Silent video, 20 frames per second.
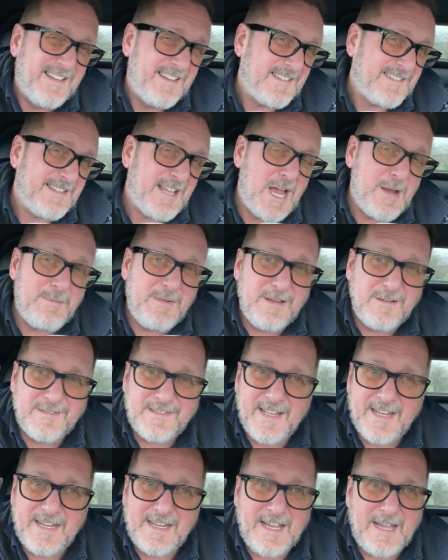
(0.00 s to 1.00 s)
There's no
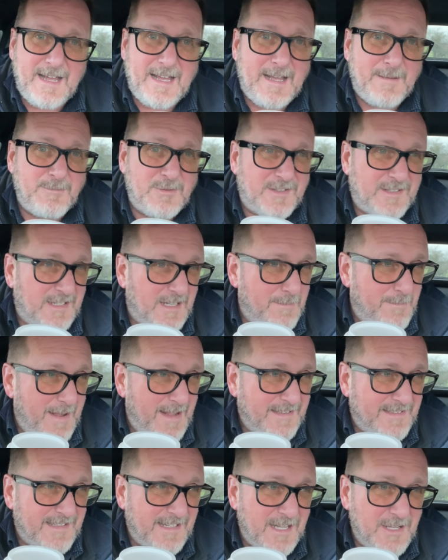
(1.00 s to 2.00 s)
music. I'm just going to
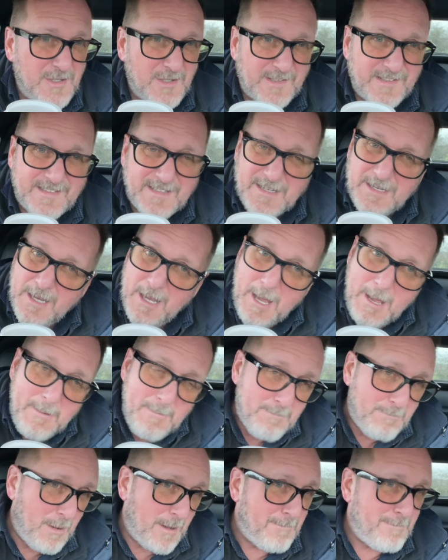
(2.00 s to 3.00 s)
basically just
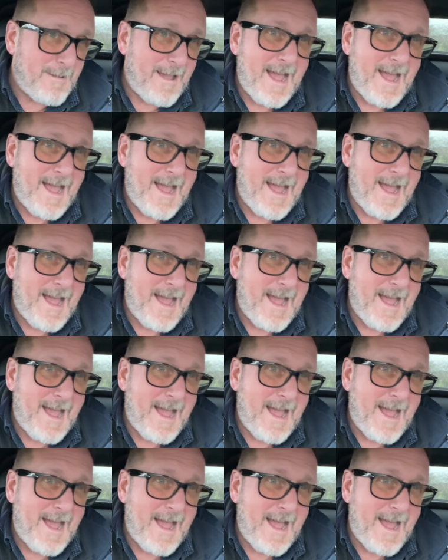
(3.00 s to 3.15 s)
pop it